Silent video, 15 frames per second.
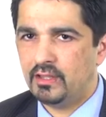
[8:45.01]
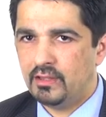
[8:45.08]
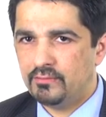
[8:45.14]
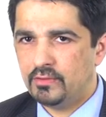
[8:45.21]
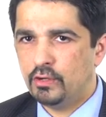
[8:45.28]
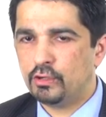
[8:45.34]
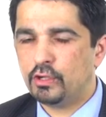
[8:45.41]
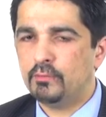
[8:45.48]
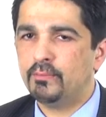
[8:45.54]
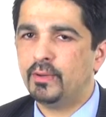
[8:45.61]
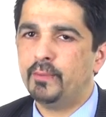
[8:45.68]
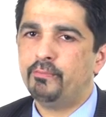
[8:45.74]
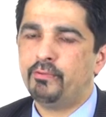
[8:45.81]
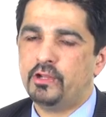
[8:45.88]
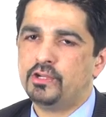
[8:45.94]
If you look at
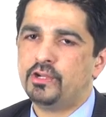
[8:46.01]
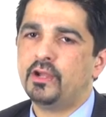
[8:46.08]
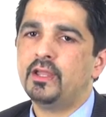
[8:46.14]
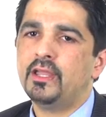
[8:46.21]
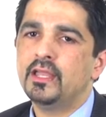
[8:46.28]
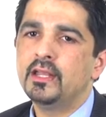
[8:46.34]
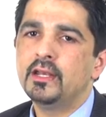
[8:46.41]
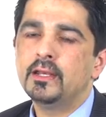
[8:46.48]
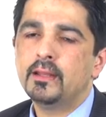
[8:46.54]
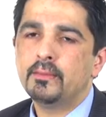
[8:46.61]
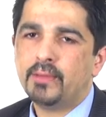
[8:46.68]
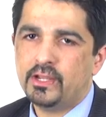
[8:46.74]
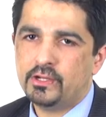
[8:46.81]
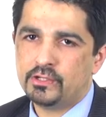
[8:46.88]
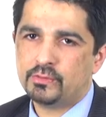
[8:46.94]
blood pressure in
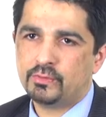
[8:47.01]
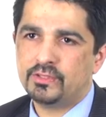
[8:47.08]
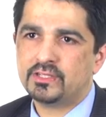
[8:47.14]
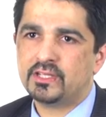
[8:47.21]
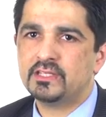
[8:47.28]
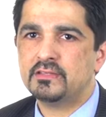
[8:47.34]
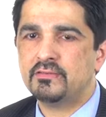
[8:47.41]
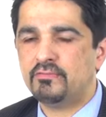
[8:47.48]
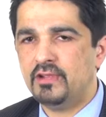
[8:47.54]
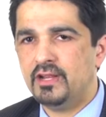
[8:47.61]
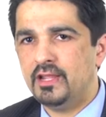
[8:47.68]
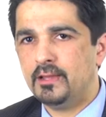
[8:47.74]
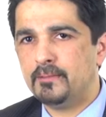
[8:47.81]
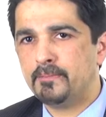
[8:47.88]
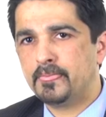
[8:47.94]
patients with
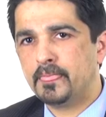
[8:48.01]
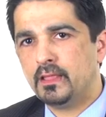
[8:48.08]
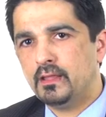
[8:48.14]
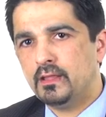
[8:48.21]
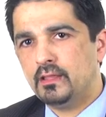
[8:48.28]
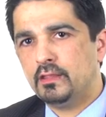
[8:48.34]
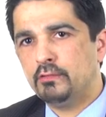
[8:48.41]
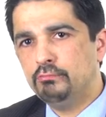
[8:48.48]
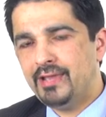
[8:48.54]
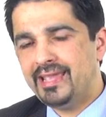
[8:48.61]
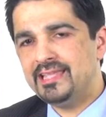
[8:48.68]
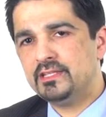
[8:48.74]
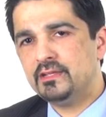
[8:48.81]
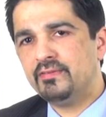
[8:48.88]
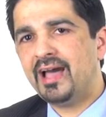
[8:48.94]
schizophrenia, the
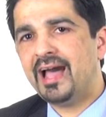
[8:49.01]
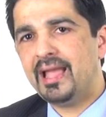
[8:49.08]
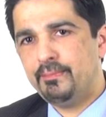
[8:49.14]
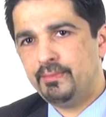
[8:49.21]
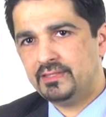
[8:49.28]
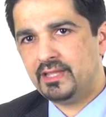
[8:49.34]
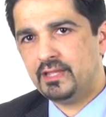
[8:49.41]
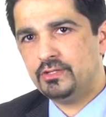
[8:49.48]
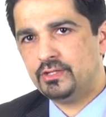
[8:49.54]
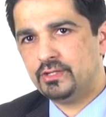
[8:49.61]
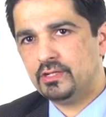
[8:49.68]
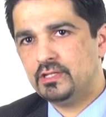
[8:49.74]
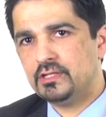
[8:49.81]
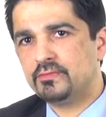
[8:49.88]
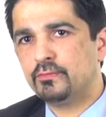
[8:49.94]
rate of
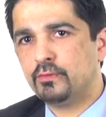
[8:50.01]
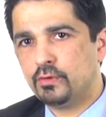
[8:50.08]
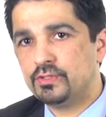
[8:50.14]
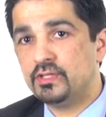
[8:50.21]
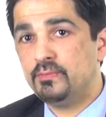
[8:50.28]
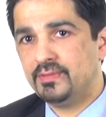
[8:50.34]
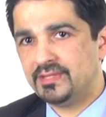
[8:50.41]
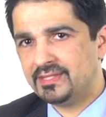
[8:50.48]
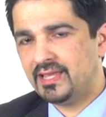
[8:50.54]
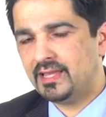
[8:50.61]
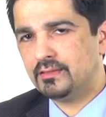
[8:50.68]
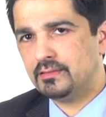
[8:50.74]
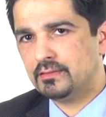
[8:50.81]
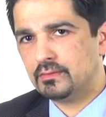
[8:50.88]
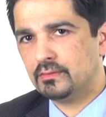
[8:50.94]
hypertension is
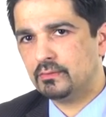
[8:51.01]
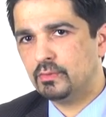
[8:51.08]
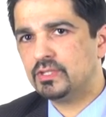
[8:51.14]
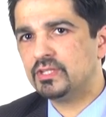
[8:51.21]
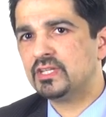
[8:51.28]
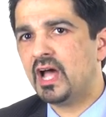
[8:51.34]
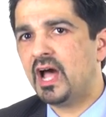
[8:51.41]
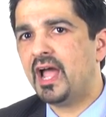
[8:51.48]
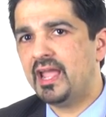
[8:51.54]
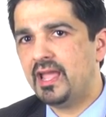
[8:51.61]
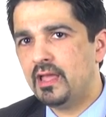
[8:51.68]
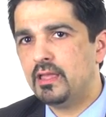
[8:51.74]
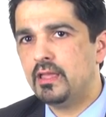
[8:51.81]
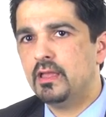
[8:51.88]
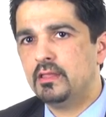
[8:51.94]
40%, which is
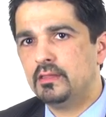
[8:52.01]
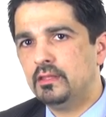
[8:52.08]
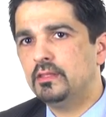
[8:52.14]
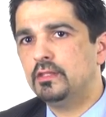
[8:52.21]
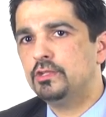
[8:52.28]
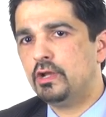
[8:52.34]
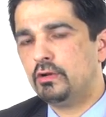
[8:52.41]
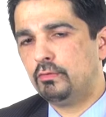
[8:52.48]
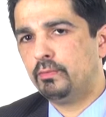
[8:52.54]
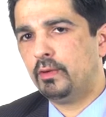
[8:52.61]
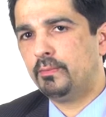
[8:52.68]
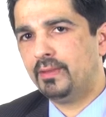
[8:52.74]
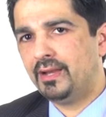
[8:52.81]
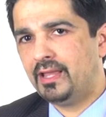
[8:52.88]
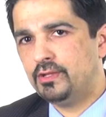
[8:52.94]
higher than the general
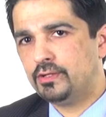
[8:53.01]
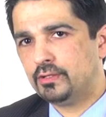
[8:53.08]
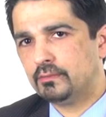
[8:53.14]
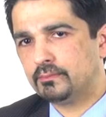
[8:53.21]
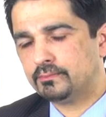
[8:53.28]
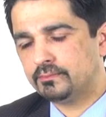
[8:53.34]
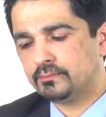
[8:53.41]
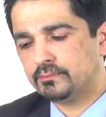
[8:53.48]
population.